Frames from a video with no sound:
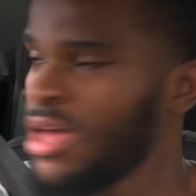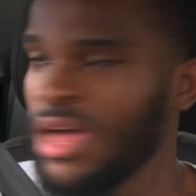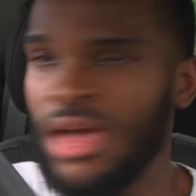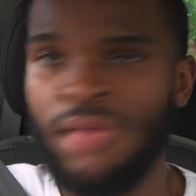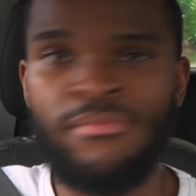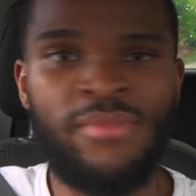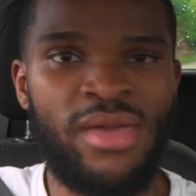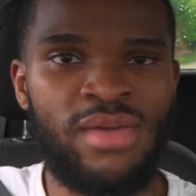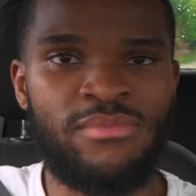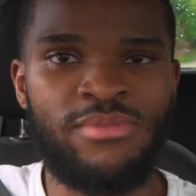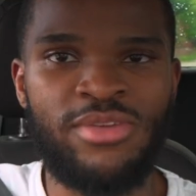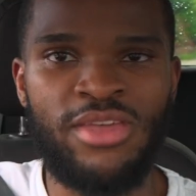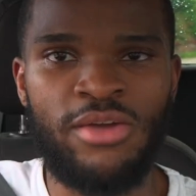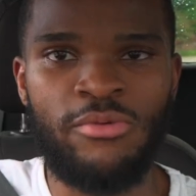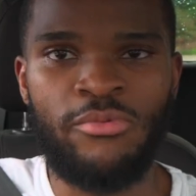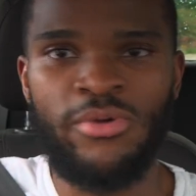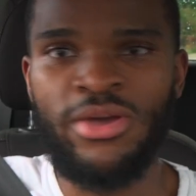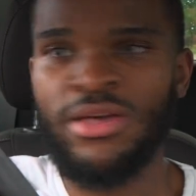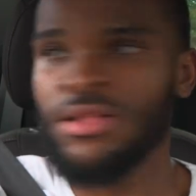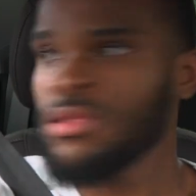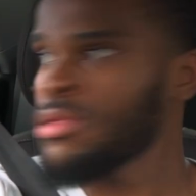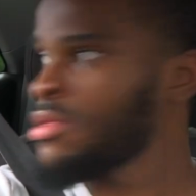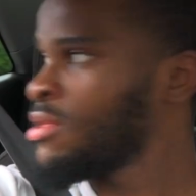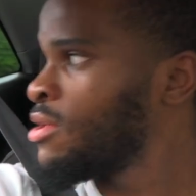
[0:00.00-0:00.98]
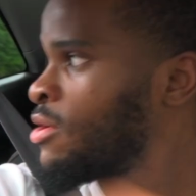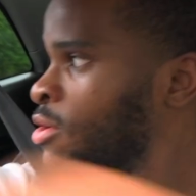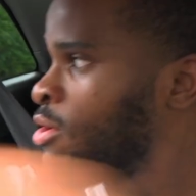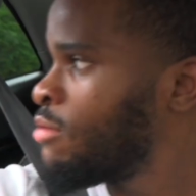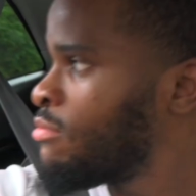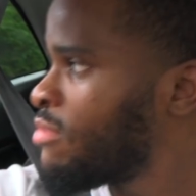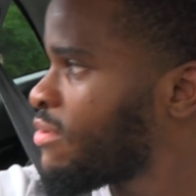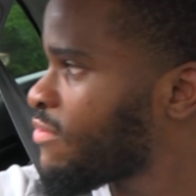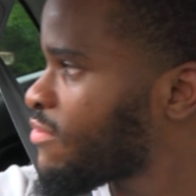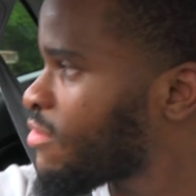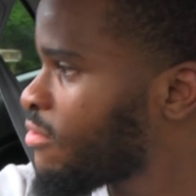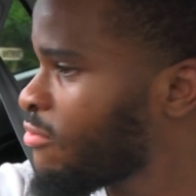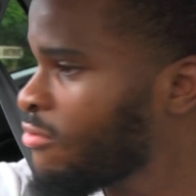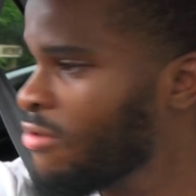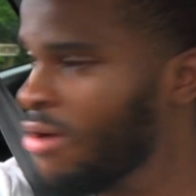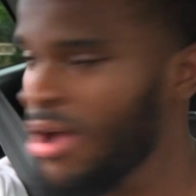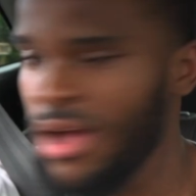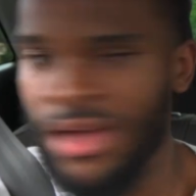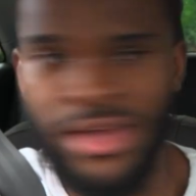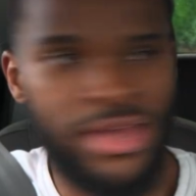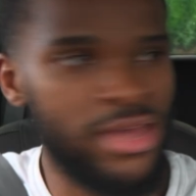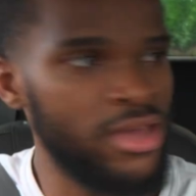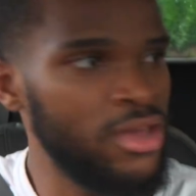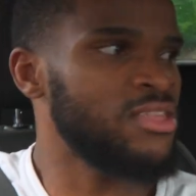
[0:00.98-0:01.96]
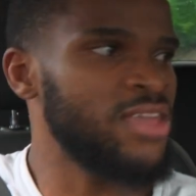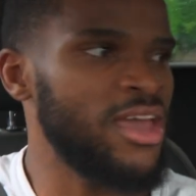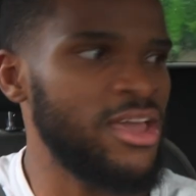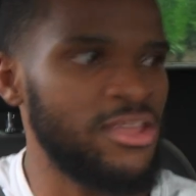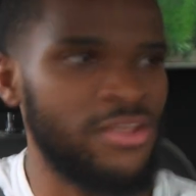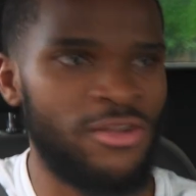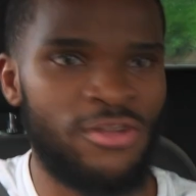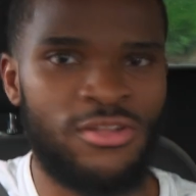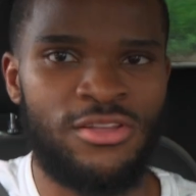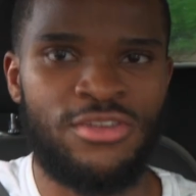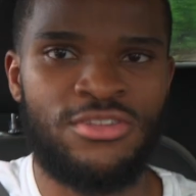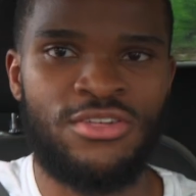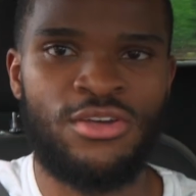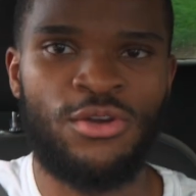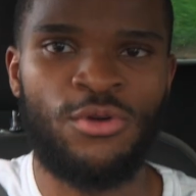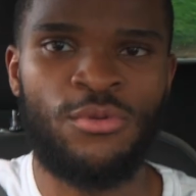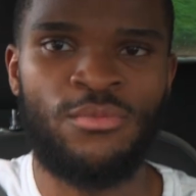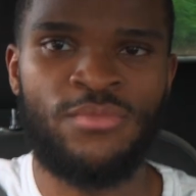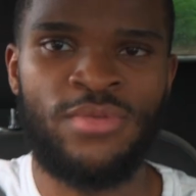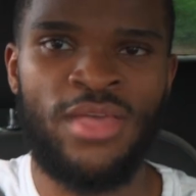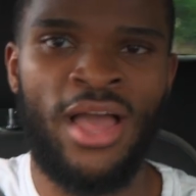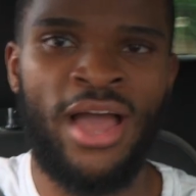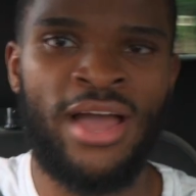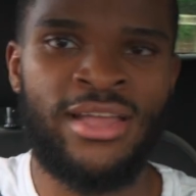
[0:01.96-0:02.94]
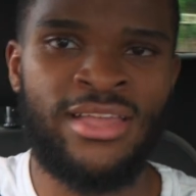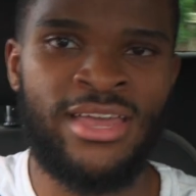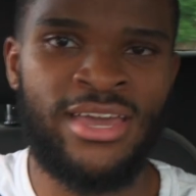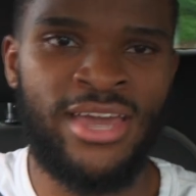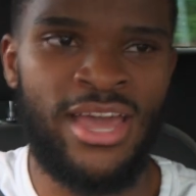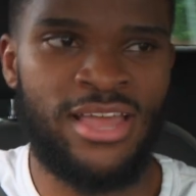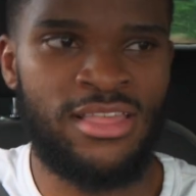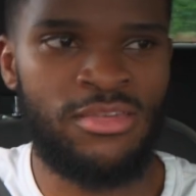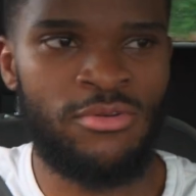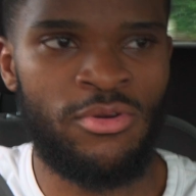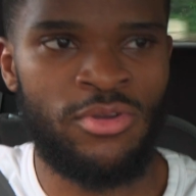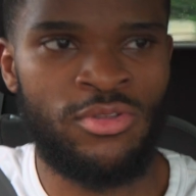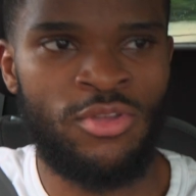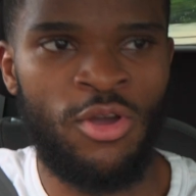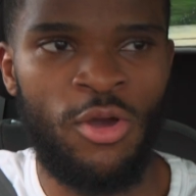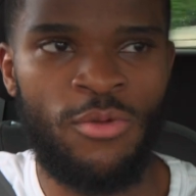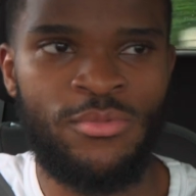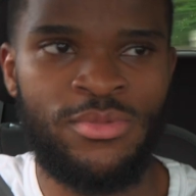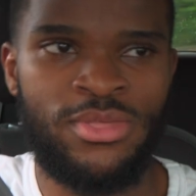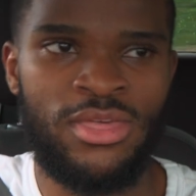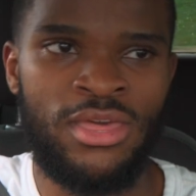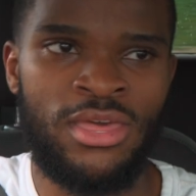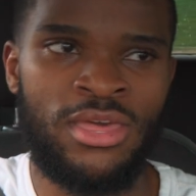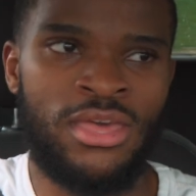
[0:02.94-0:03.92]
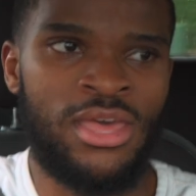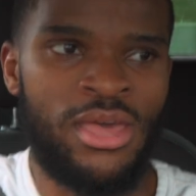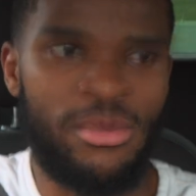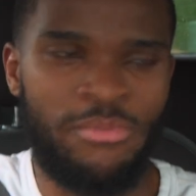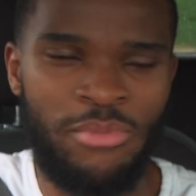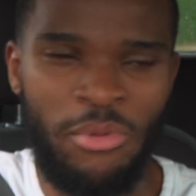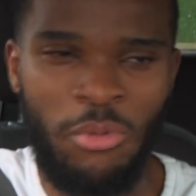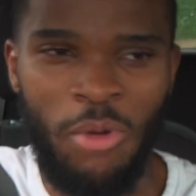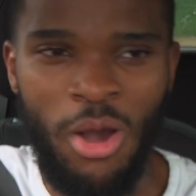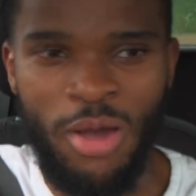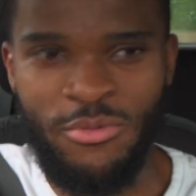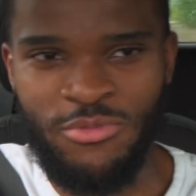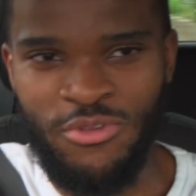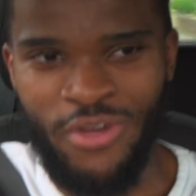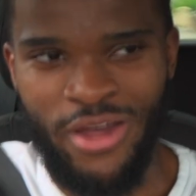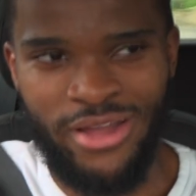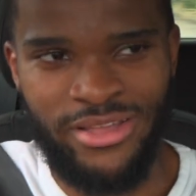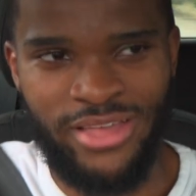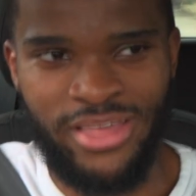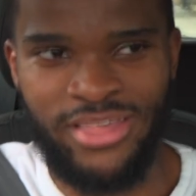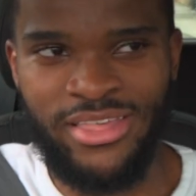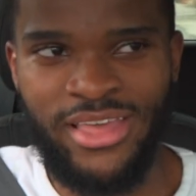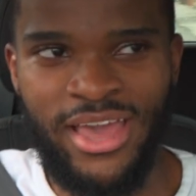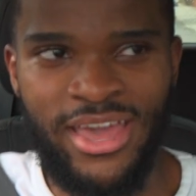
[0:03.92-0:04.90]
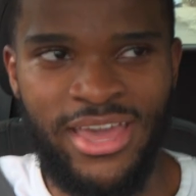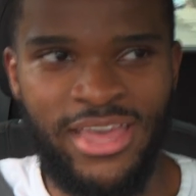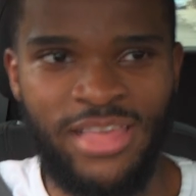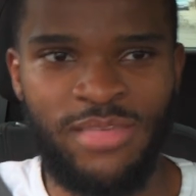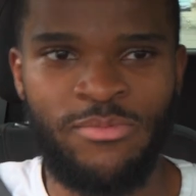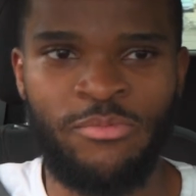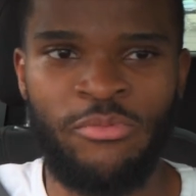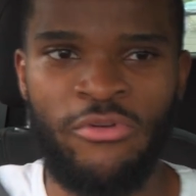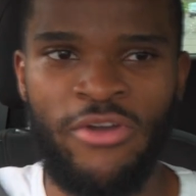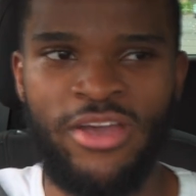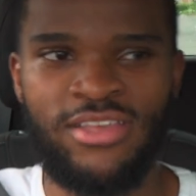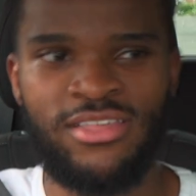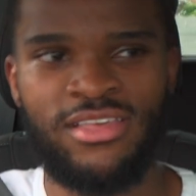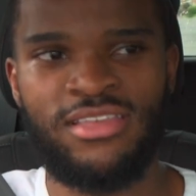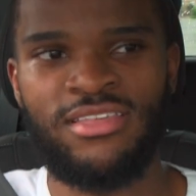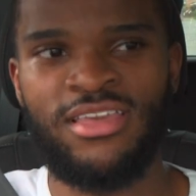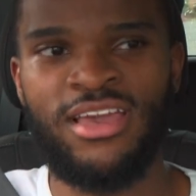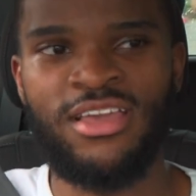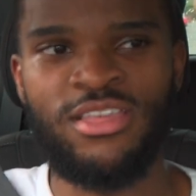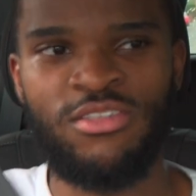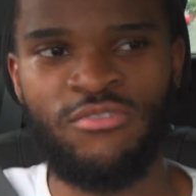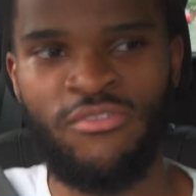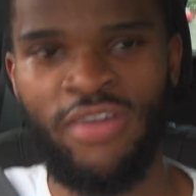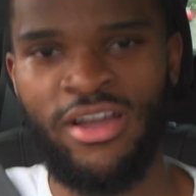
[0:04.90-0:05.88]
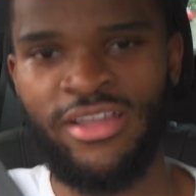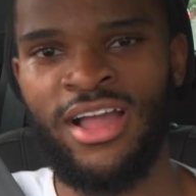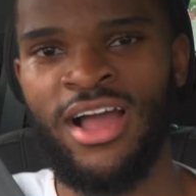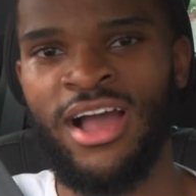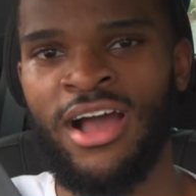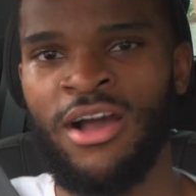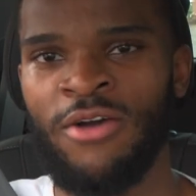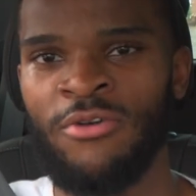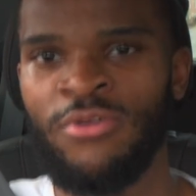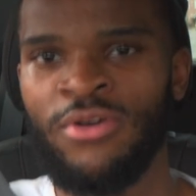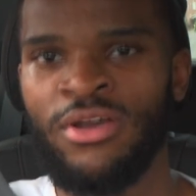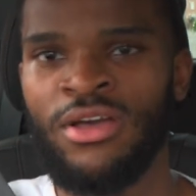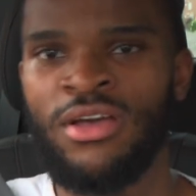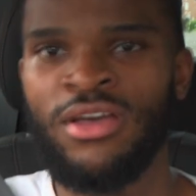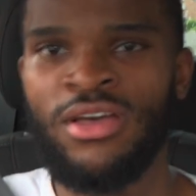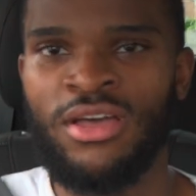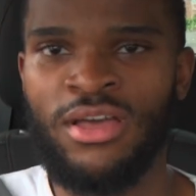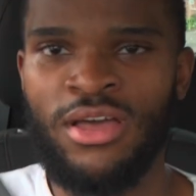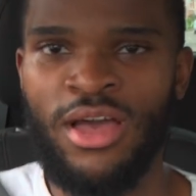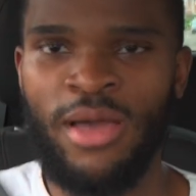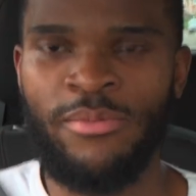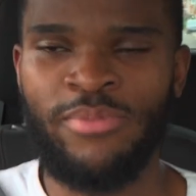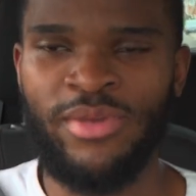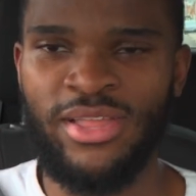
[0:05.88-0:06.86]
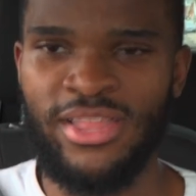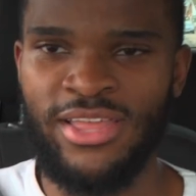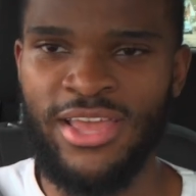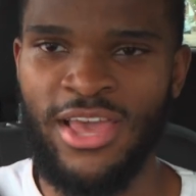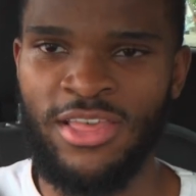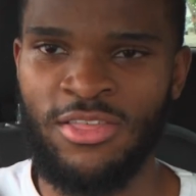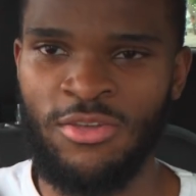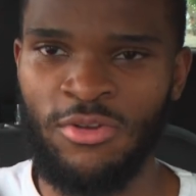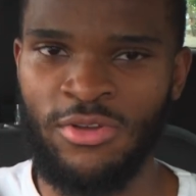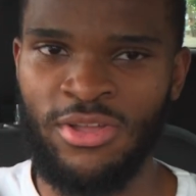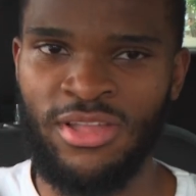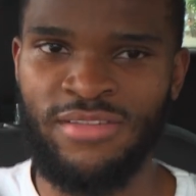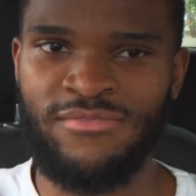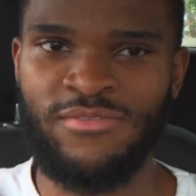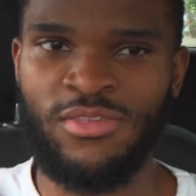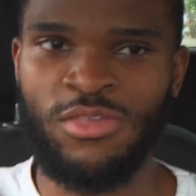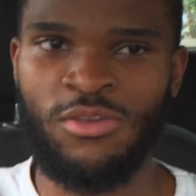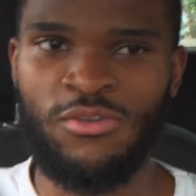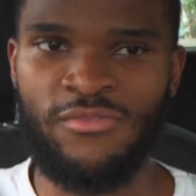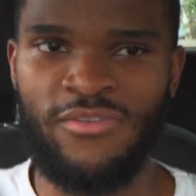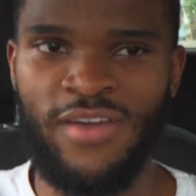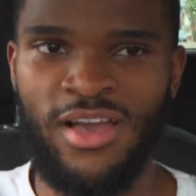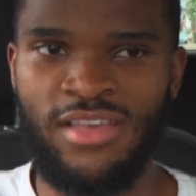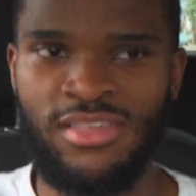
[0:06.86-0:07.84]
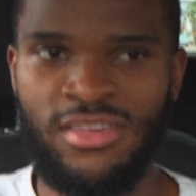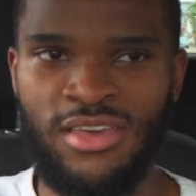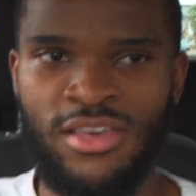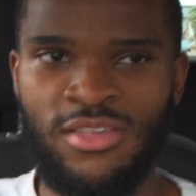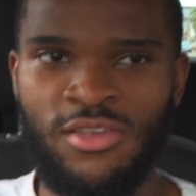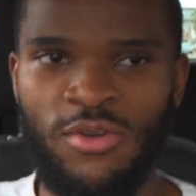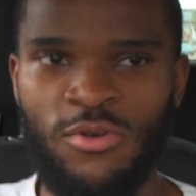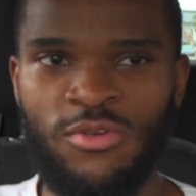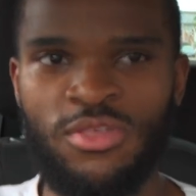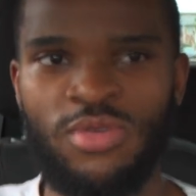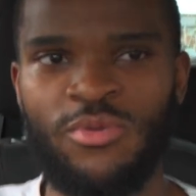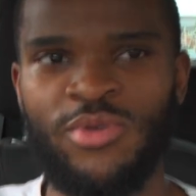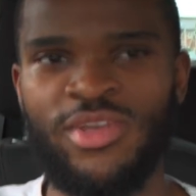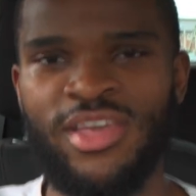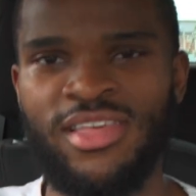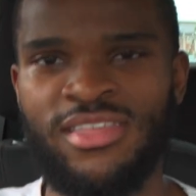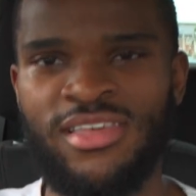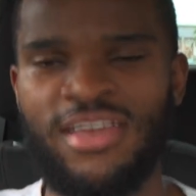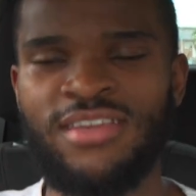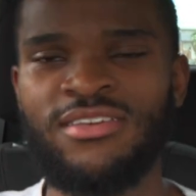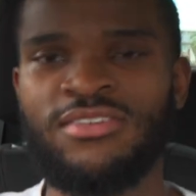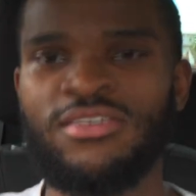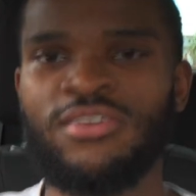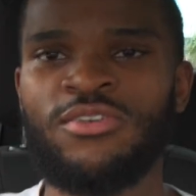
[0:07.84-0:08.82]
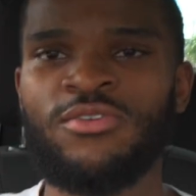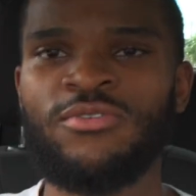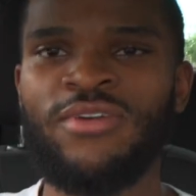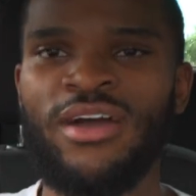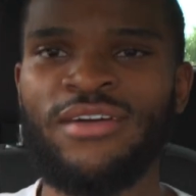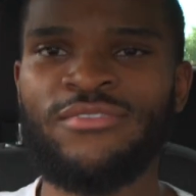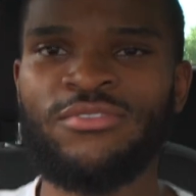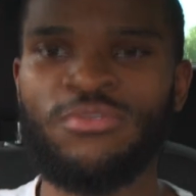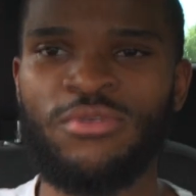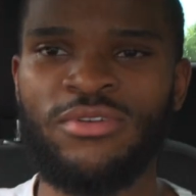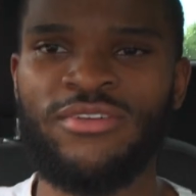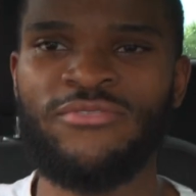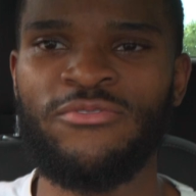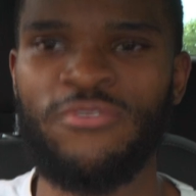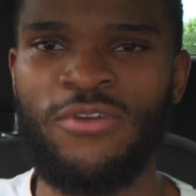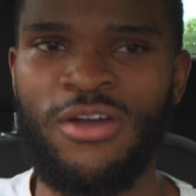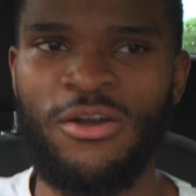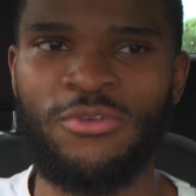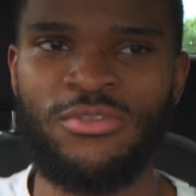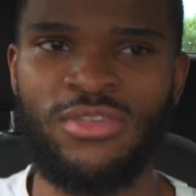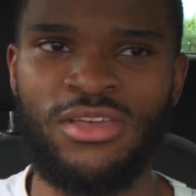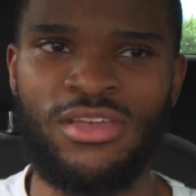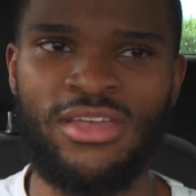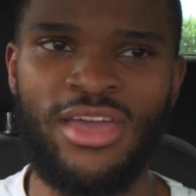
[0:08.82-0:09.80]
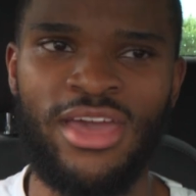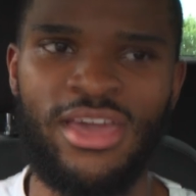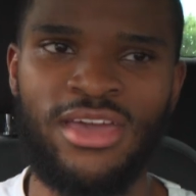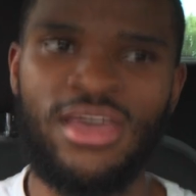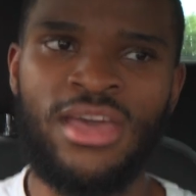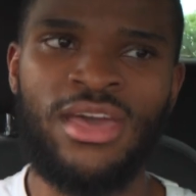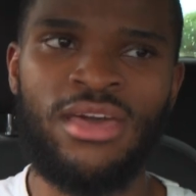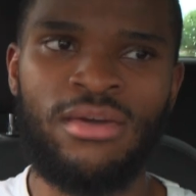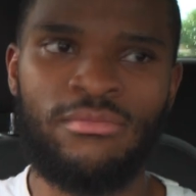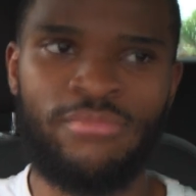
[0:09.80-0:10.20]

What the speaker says: And maybe they will if the right technology comes out and they get to adopt it. But what I'm trying to say is present tense right now, a billionaire's not going to live to 2,000 years old. So in a sense, they do have 24 hours in a day.